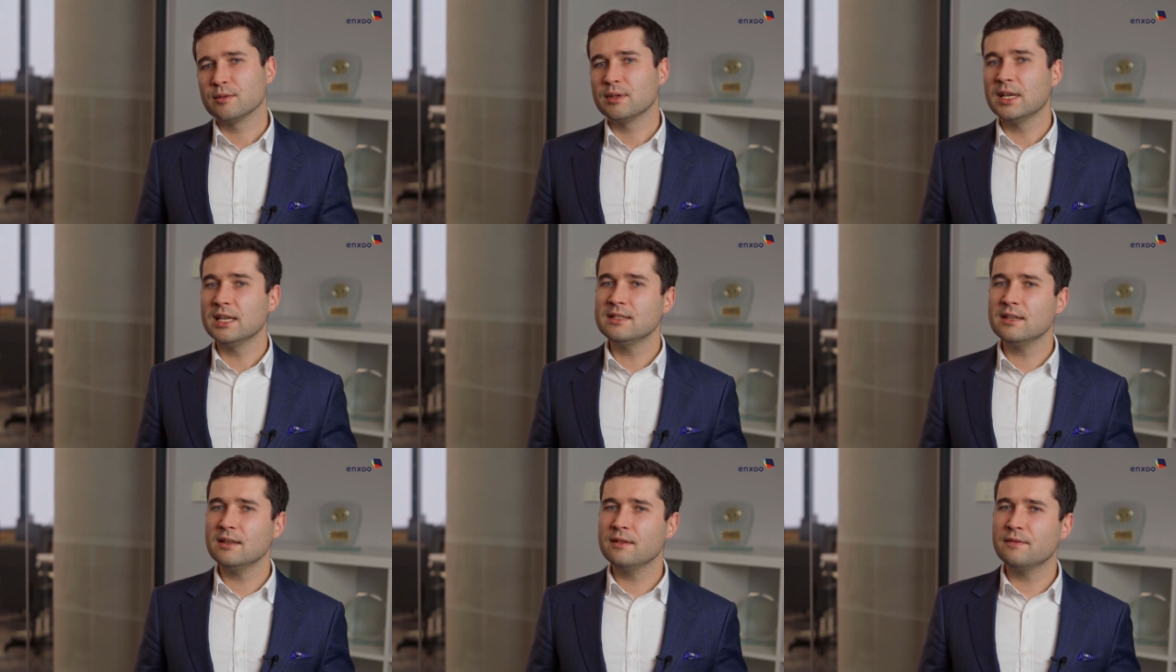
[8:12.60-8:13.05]

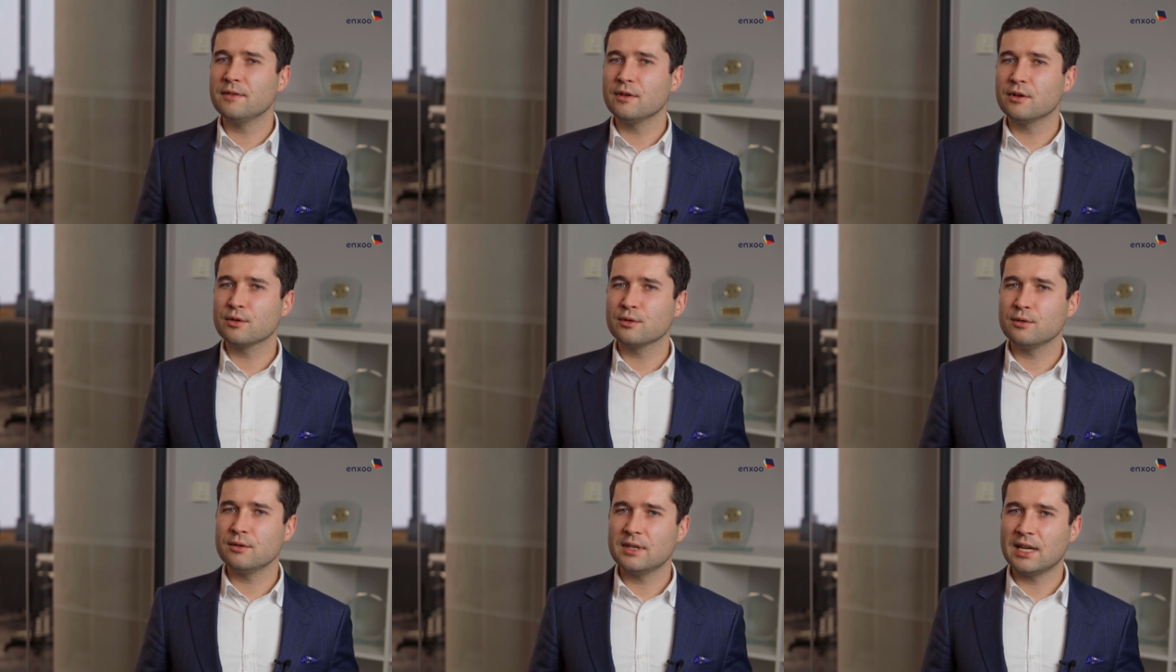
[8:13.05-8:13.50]
that's it
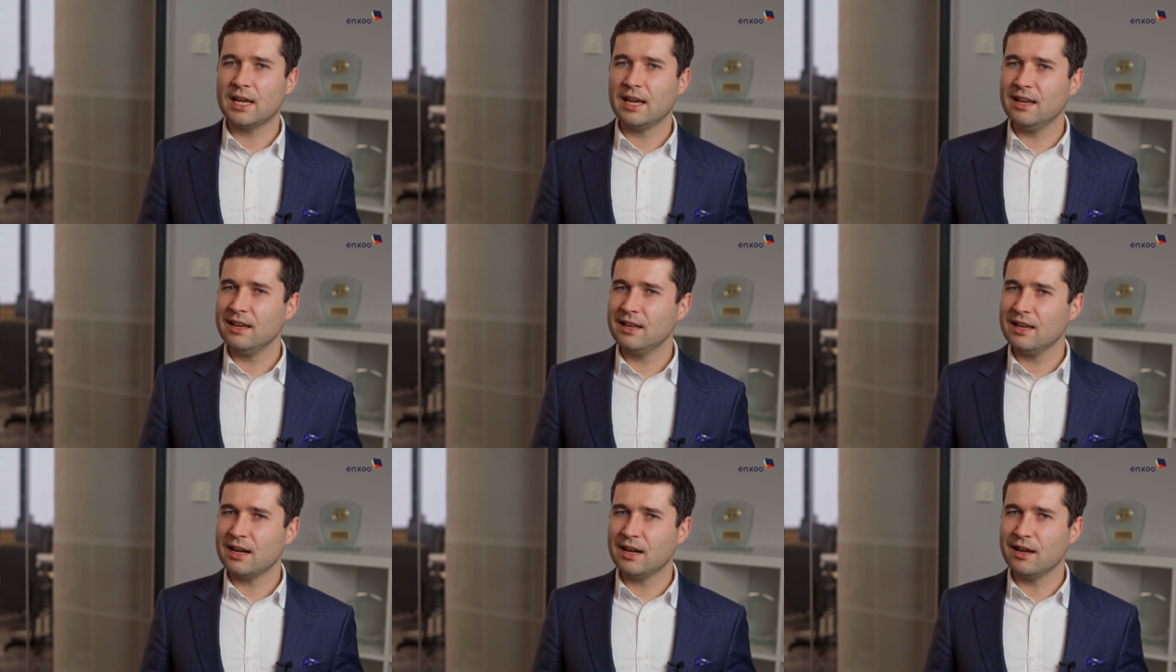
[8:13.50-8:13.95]
for
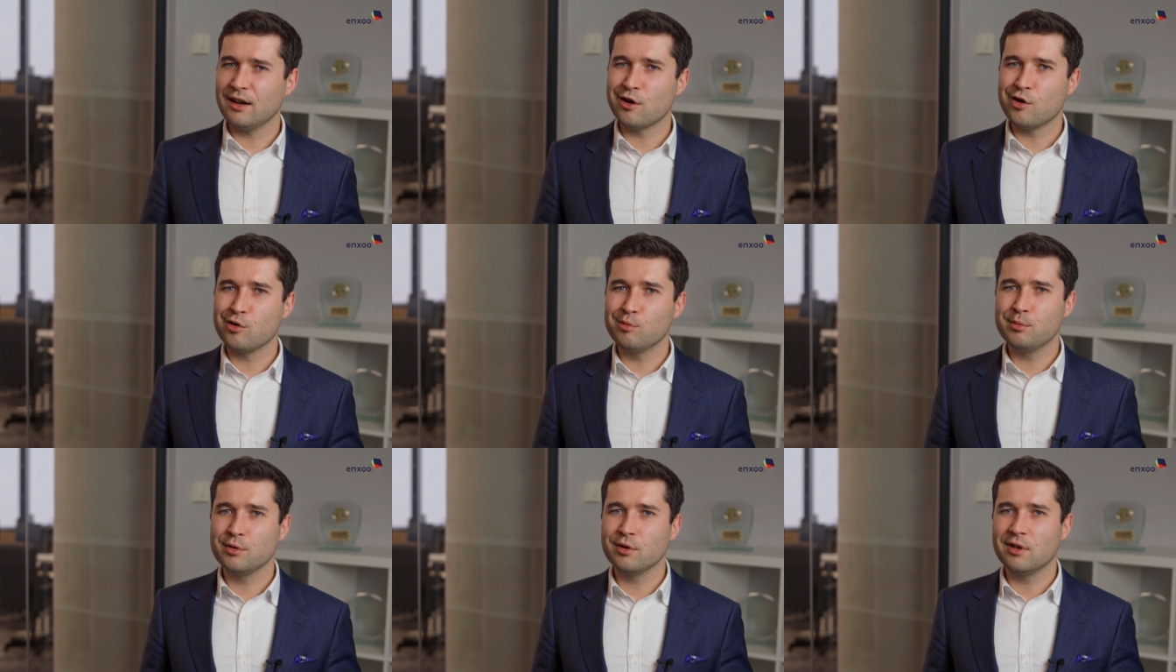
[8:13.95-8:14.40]
today. I
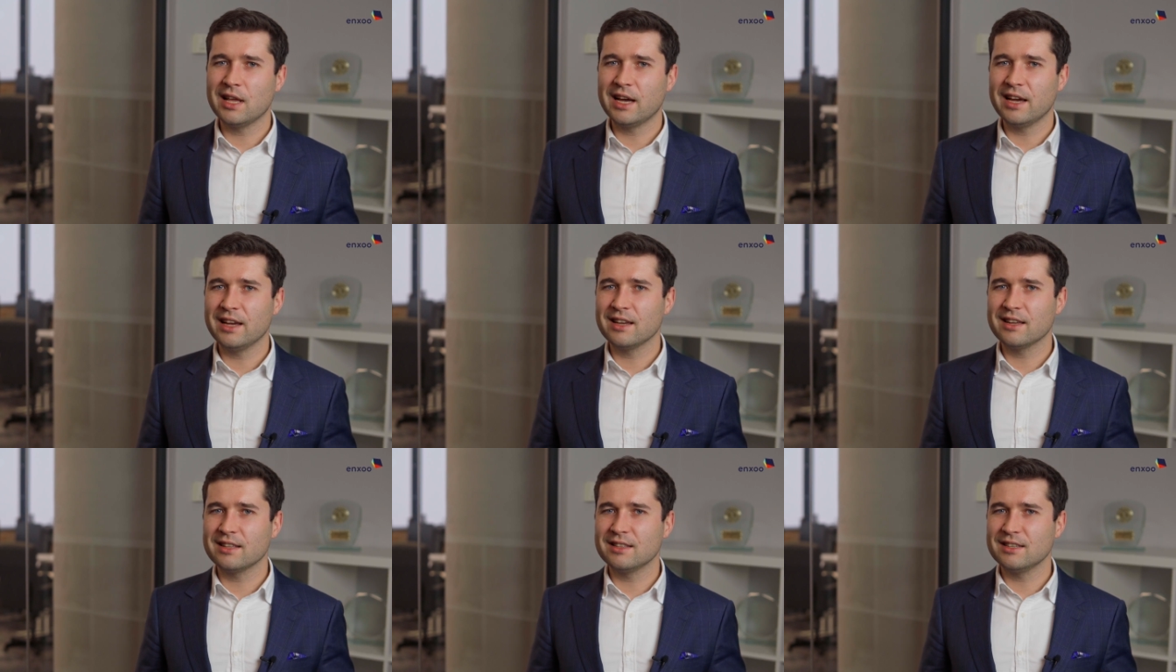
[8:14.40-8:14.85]
hope you
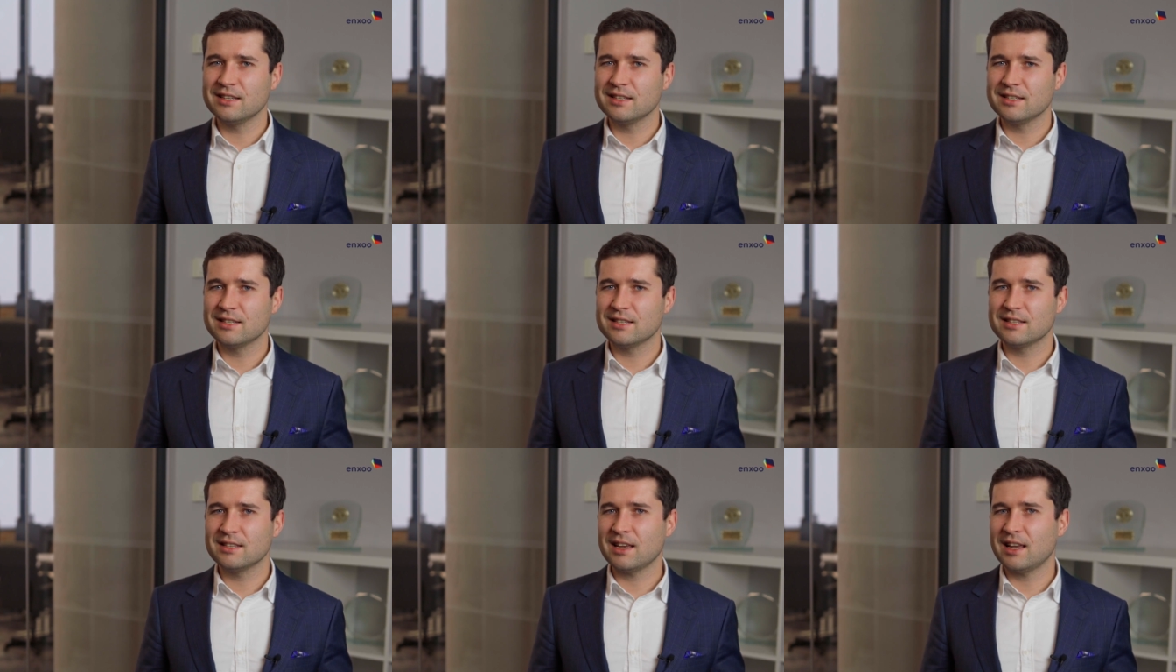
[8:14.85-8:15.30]
like
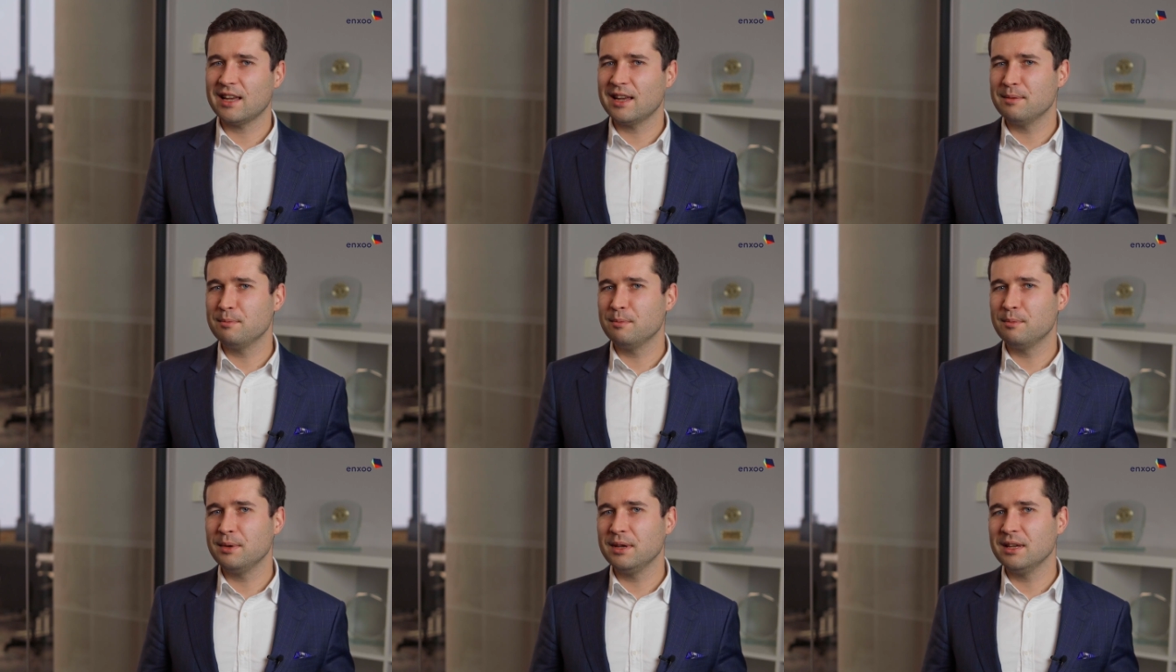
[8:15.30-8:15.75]
this
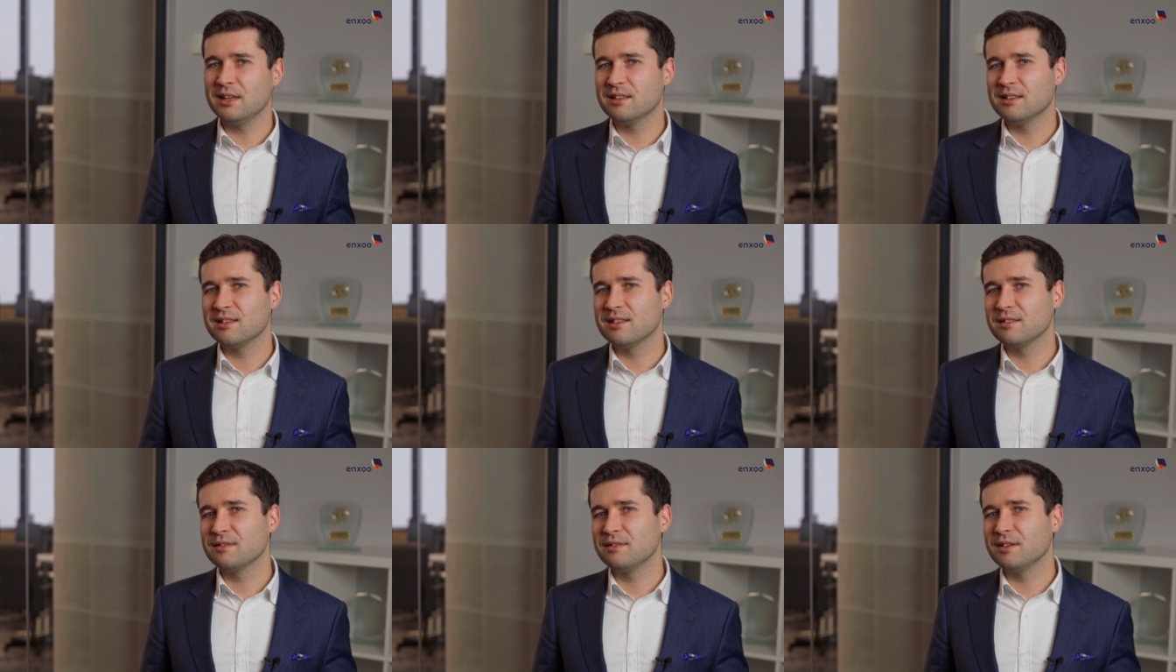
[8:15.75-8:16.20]
a bit
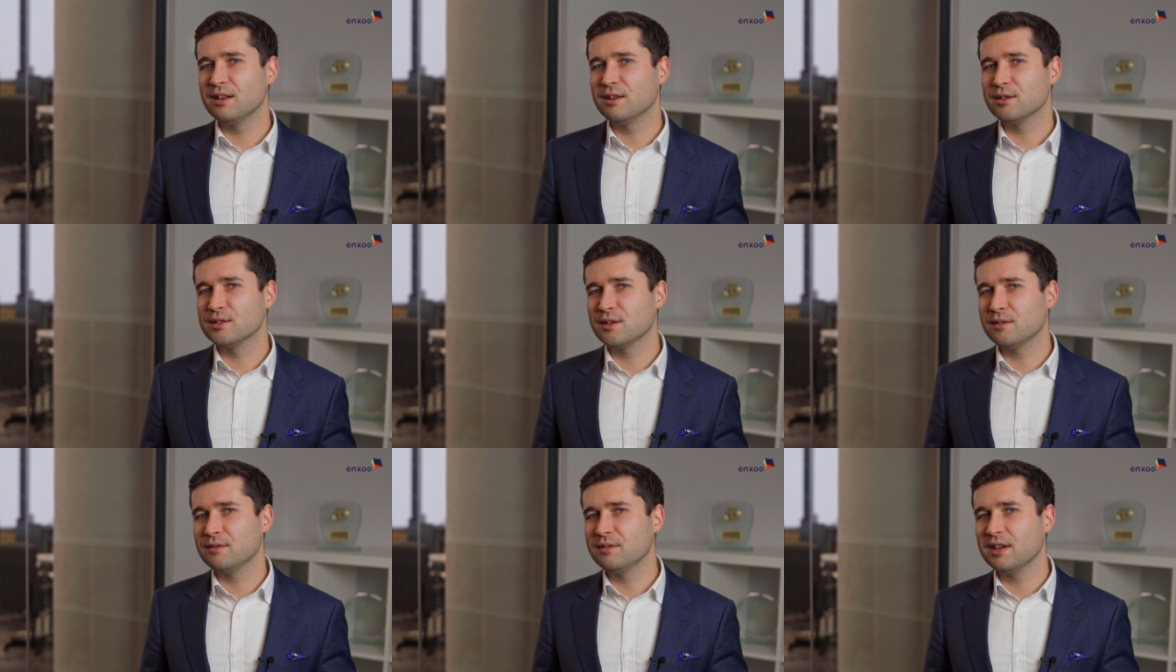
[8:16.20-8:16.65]

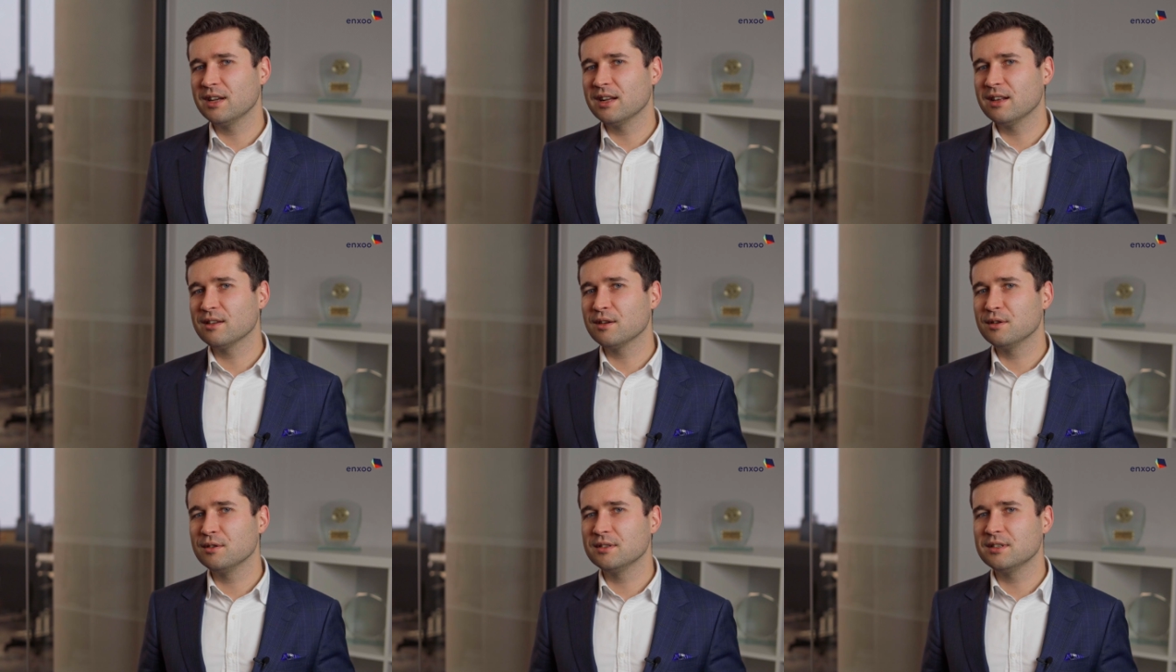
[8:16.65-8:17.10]

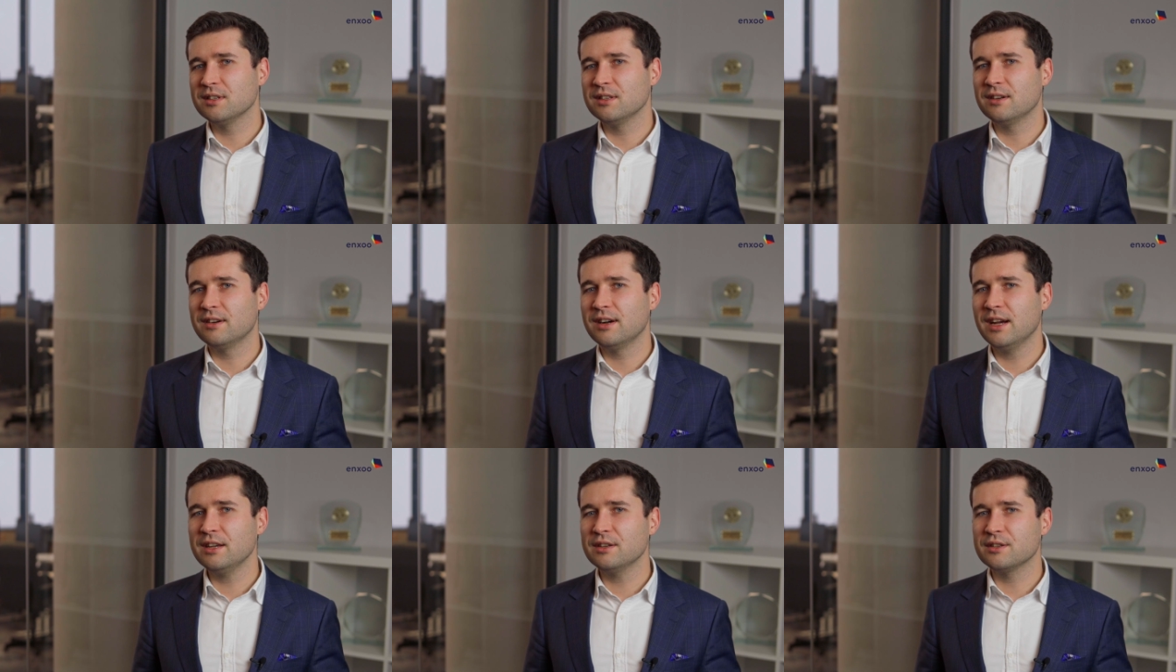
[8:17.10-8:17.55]
philosophical
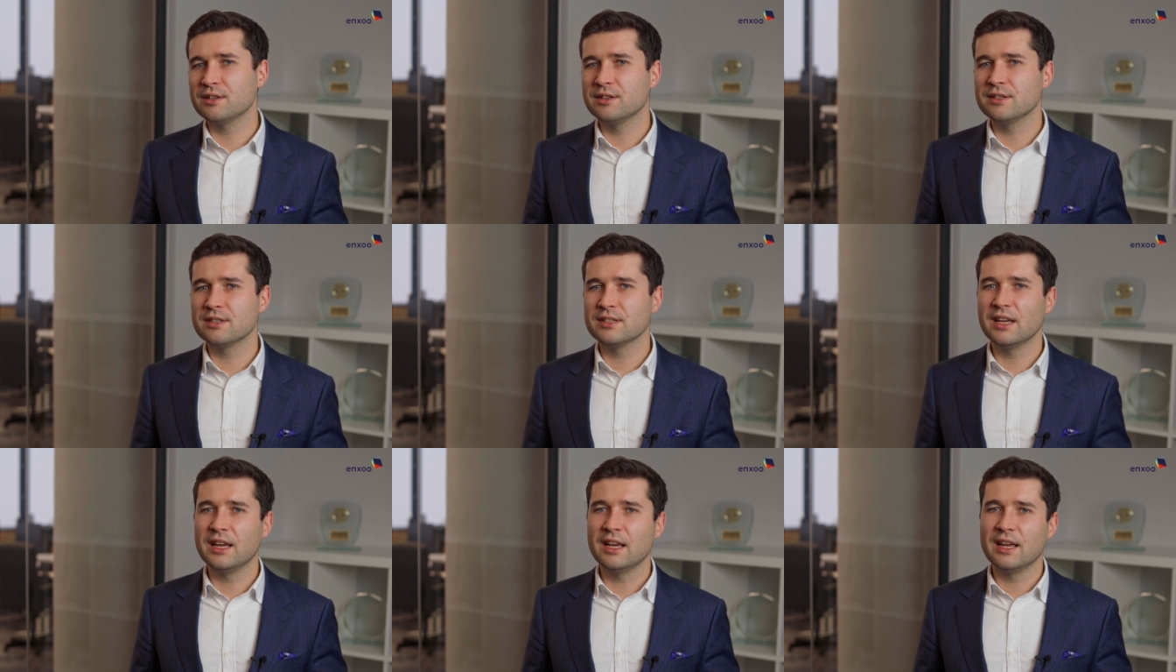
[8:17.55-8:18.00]

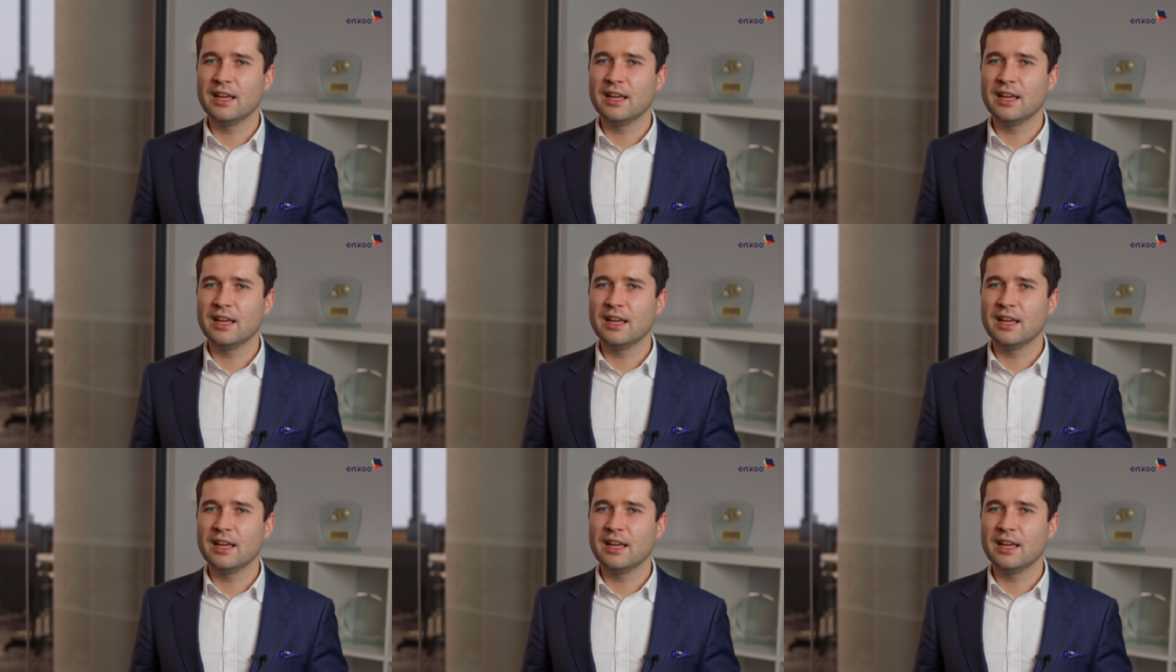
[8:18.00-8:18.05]
considerations.